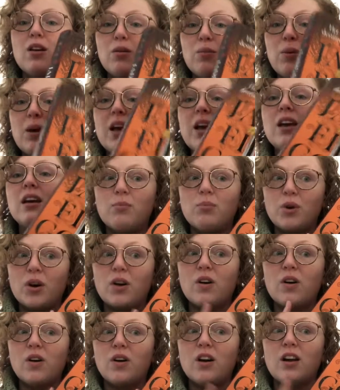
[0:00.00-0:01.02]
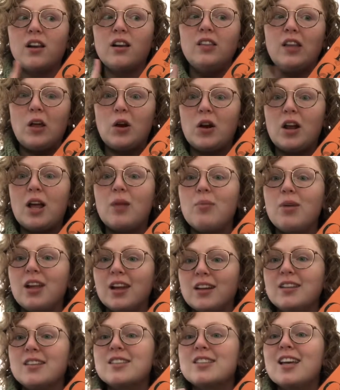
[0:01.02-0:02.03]
big book on the internet,
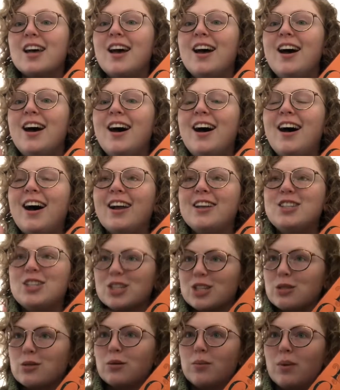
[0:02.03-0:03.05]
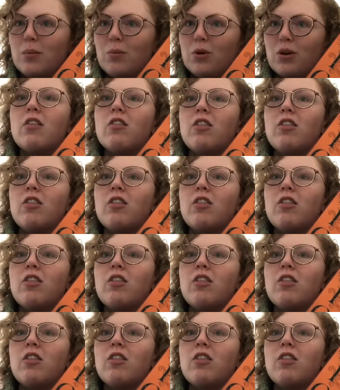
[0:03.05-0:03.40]
because I just remembered